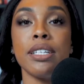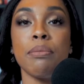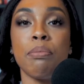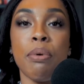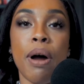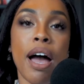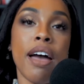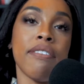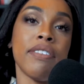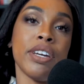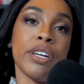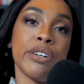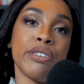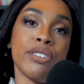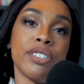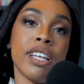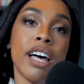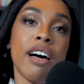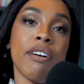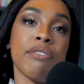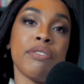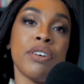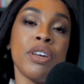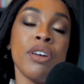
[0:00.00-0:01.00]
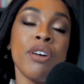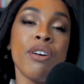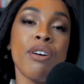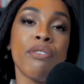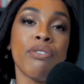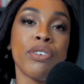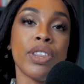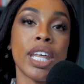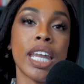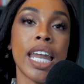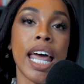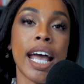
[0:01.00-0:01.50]
depriving yourself
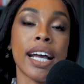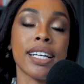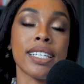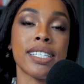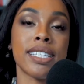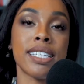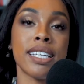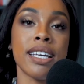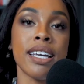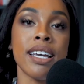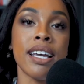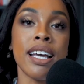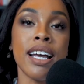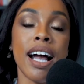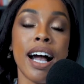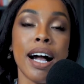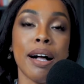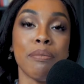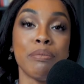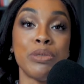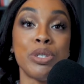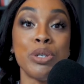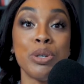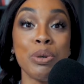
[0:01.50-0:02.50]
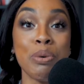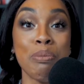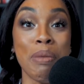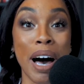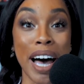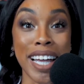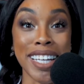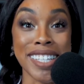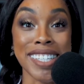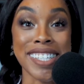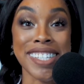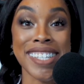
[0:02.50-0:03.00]
for the next 2
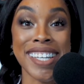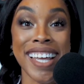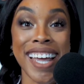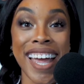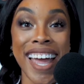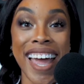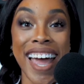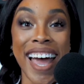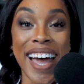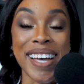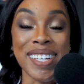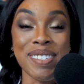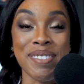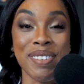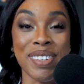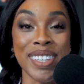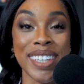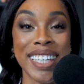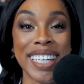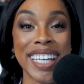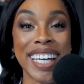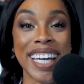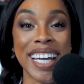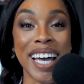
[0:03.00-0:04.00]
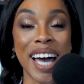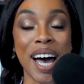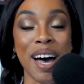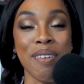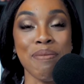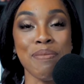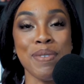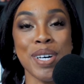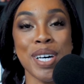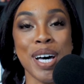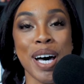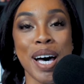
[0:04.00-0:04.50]
months as we're leading
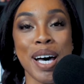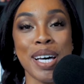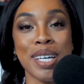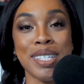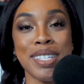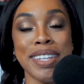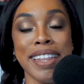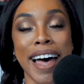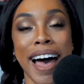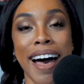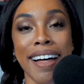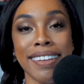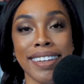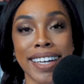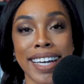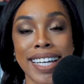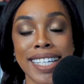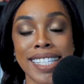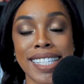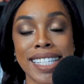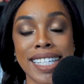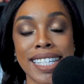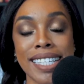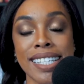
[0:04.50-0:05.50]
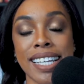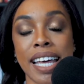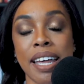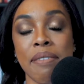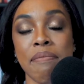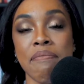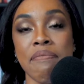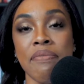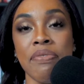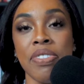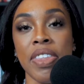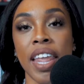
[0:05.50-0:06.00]
up to the holiday
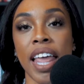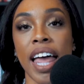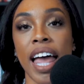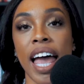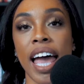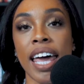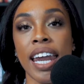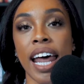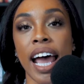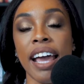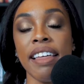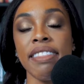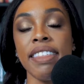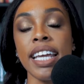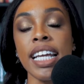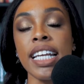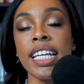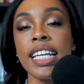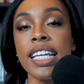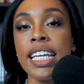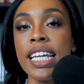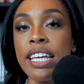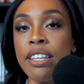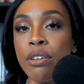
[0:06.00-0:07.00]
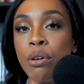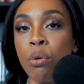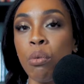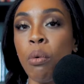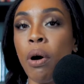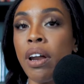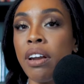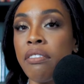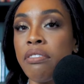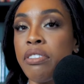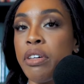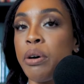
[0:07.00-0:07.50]
season. And I think neither
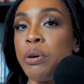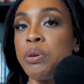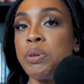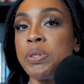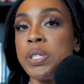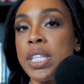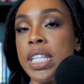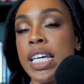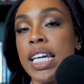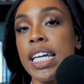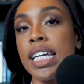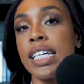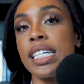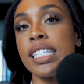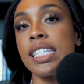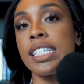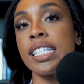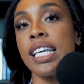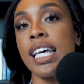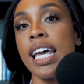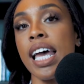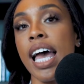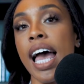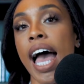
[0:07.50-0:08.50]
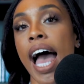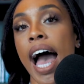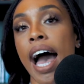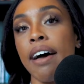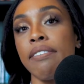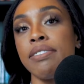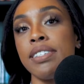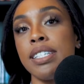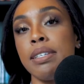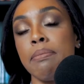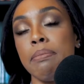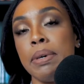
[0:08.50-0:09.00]
one of those things
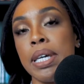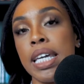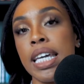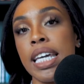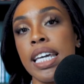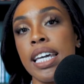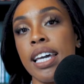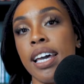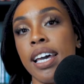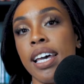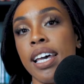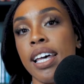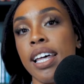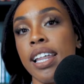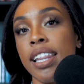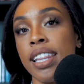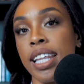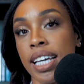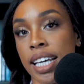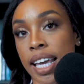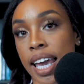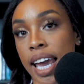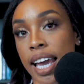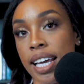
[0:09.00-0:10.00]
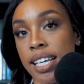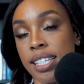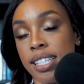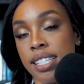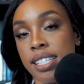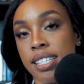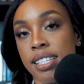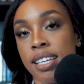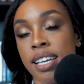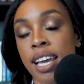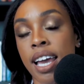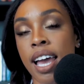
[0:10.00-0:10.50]
have to be the
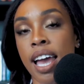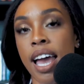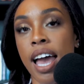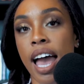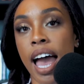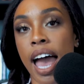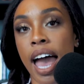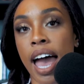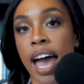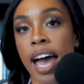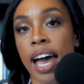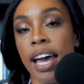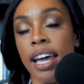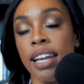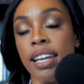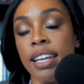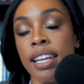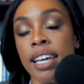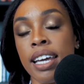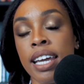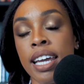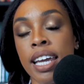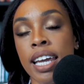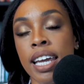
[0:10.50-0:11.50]
case. And